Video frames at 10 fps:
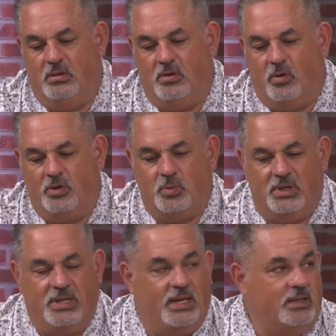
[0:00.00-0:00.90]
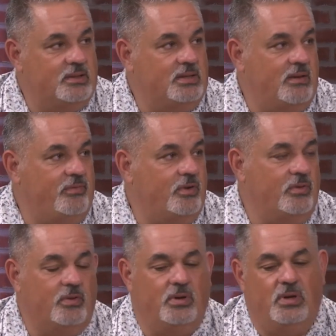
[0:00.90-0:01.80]
you always want to take it a step
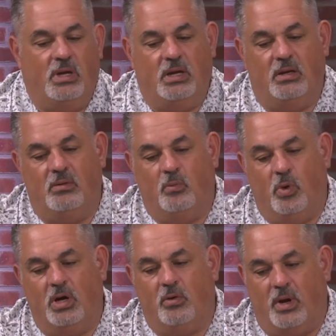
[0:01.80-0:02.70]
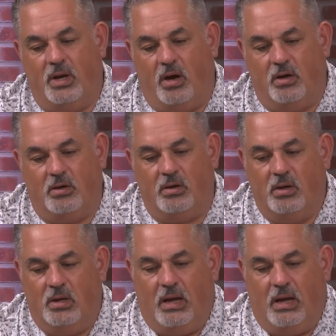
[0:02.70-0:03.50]
further, and, and what great honor